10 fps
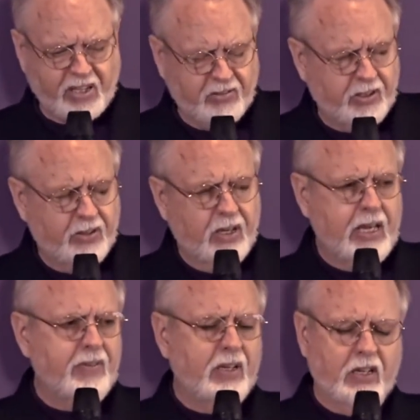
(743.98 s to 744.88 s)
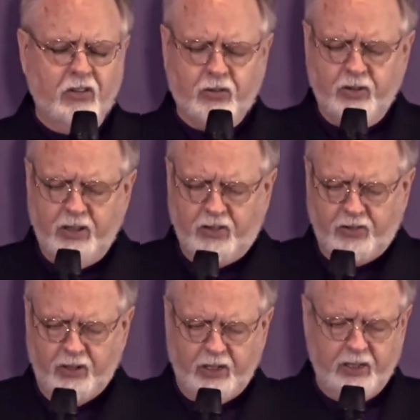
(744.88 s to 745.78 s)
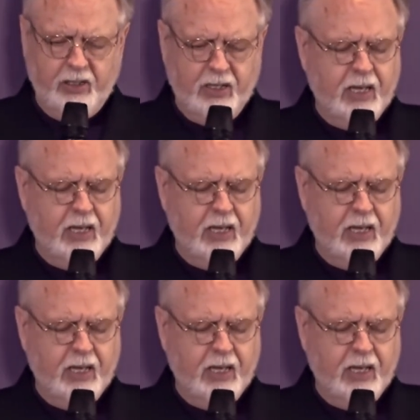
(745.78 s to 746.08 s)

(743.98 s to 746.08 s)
See, the Navy is traditionally